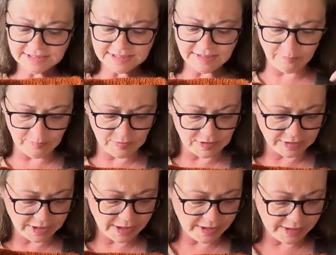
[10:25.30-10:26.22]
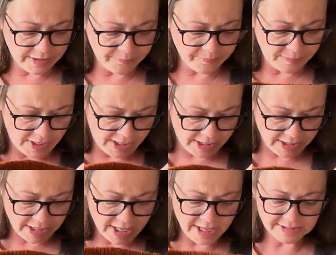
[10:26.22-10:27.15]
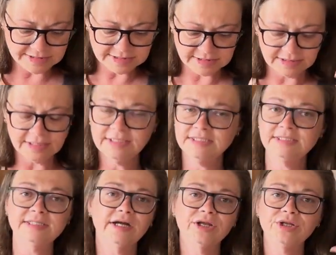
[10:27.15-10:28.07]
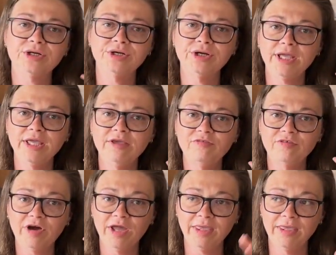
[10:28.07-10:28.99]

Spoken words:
simple. I asked the designer if I